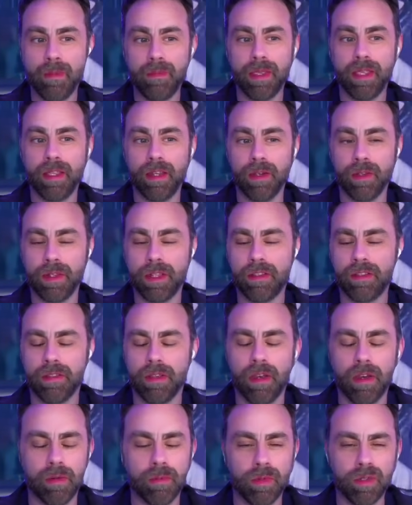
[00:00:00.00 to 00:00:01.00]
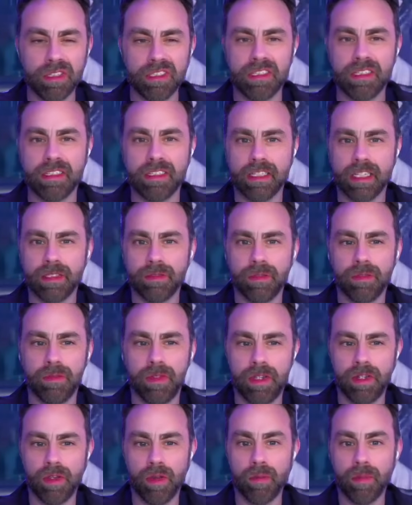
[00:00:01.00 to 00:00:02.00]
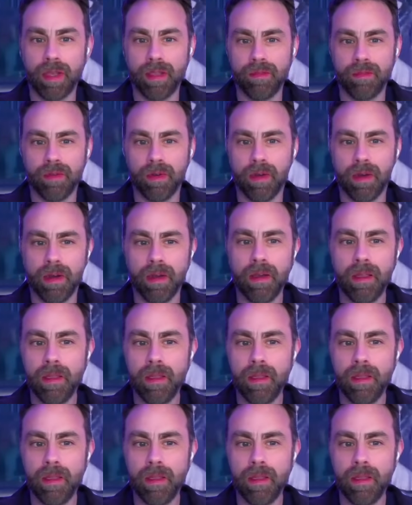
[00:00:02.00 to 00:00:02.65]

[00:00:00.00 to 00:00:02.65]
You know, that's our most successful video by far.